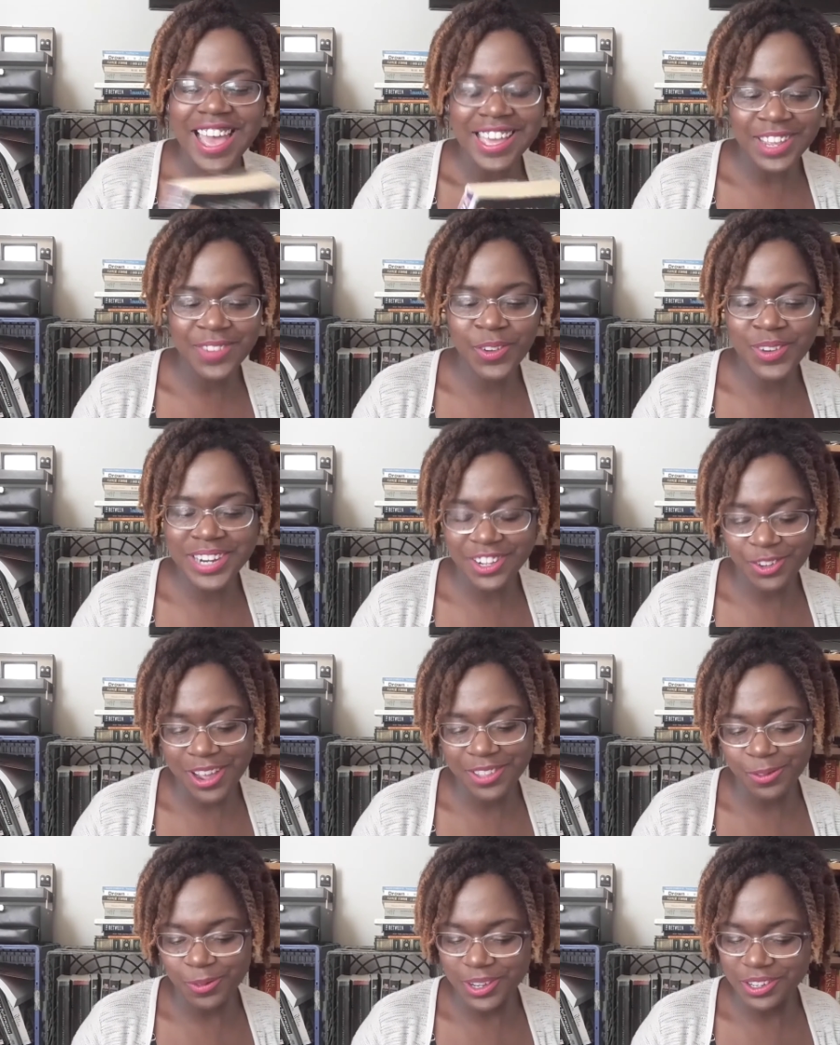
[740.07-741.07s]
And even when I
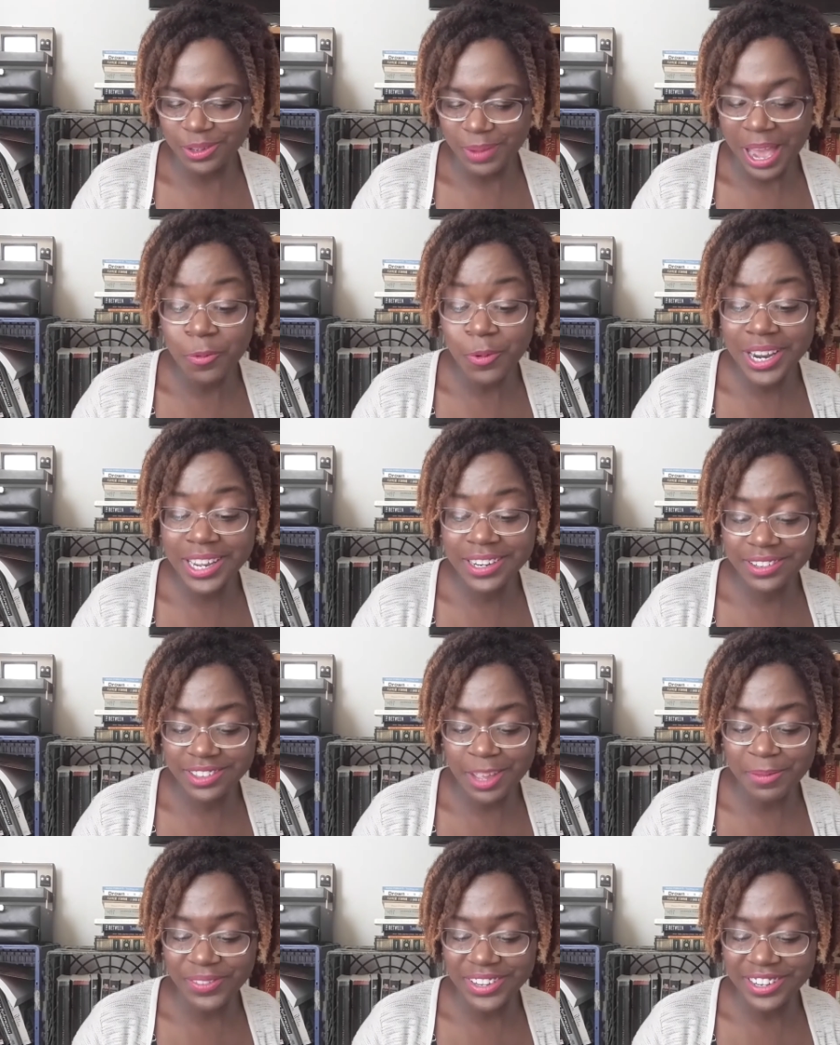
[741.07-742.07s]
tried to read them, I read
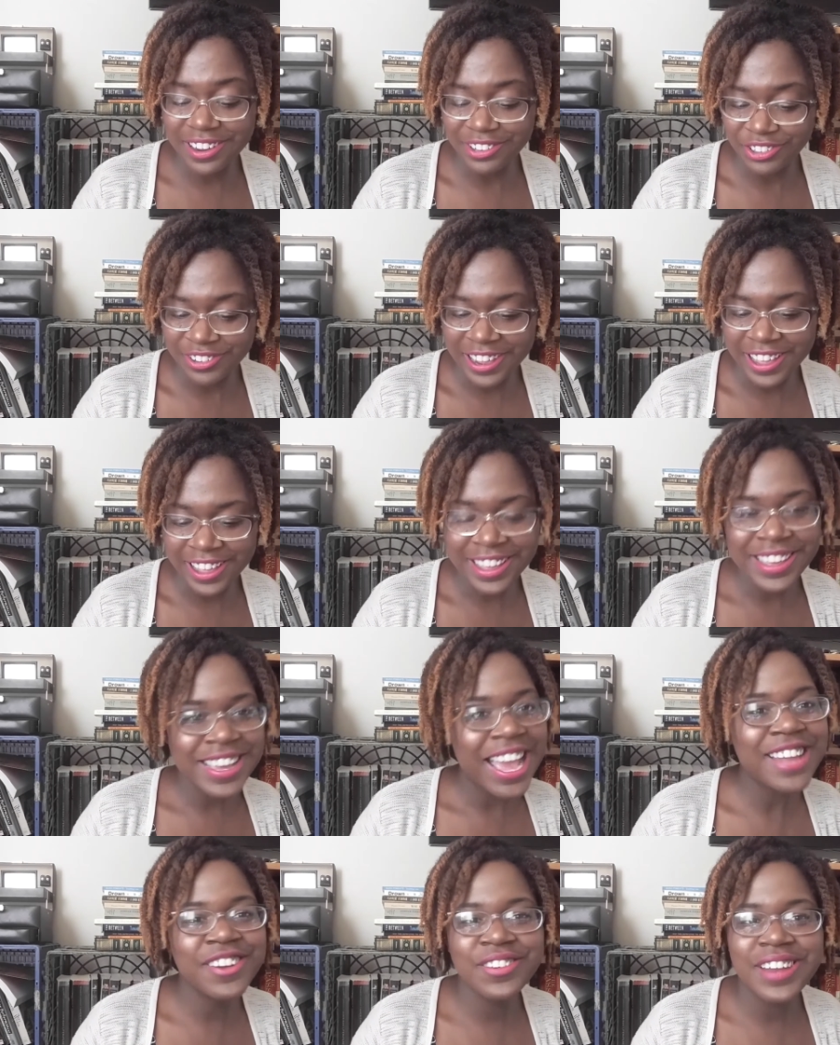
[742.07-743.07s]
some of it yesterday
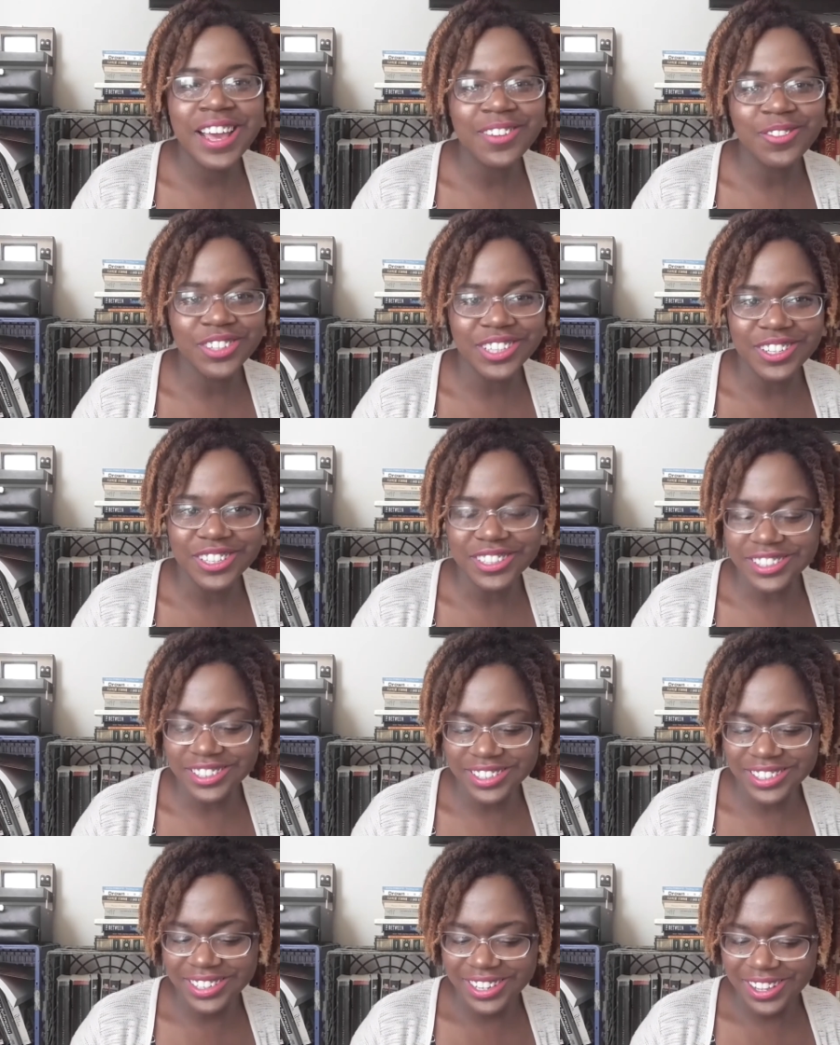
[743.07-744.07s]
and they're not really
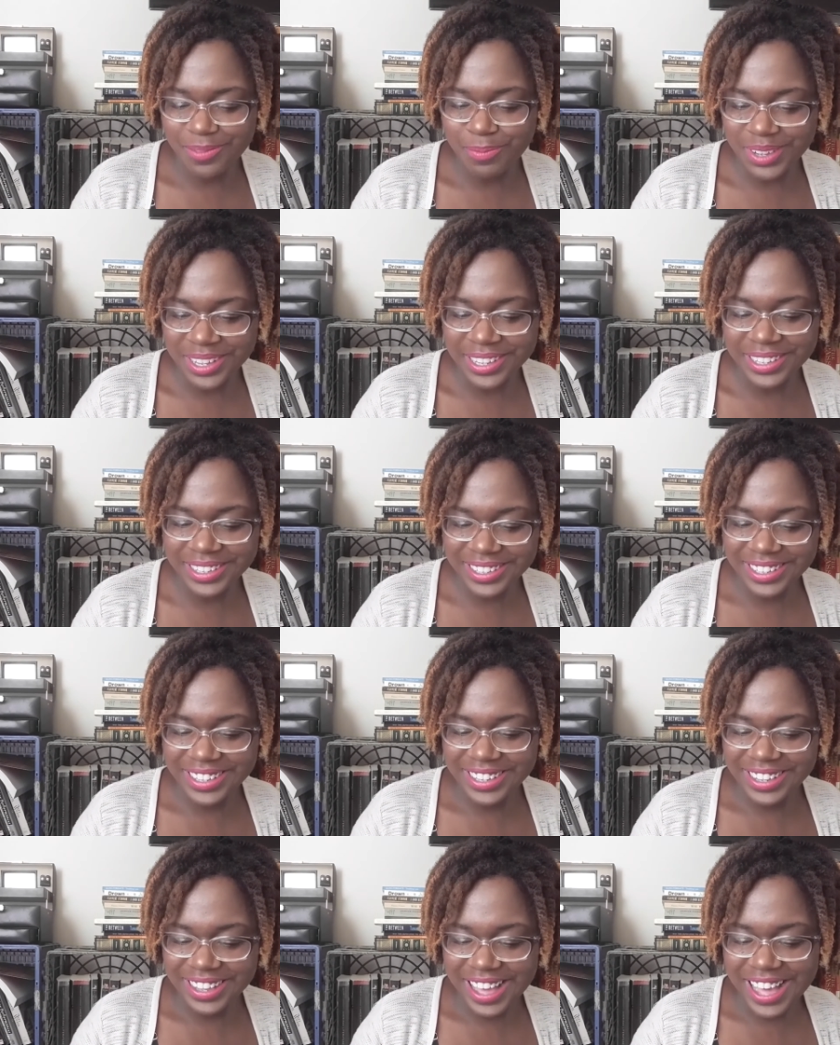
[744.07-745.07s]
good, but
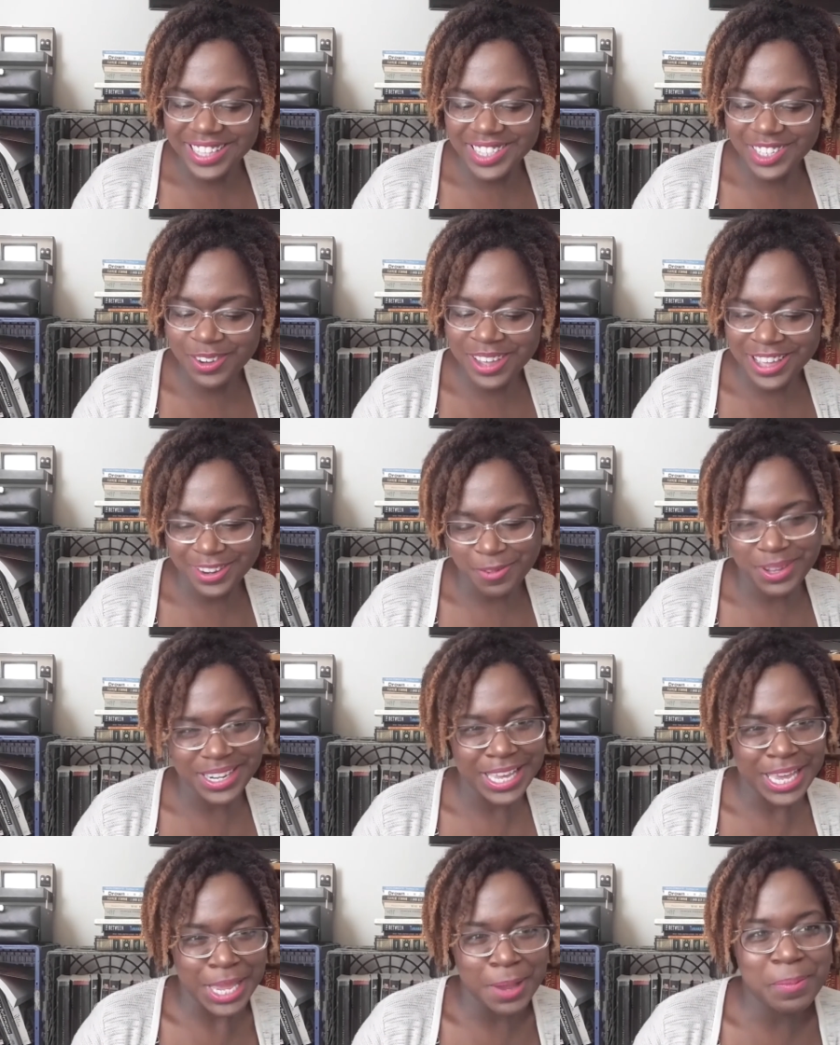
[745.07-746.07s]
I still kind of
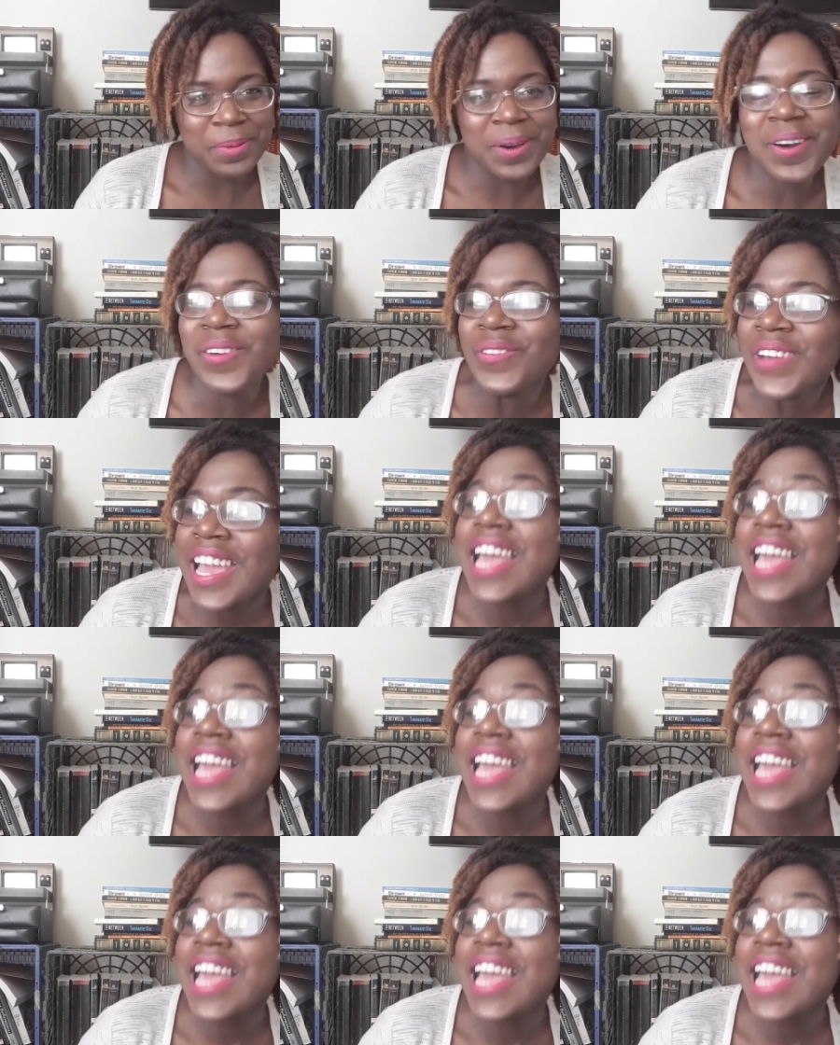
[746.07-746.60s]
want to keep them,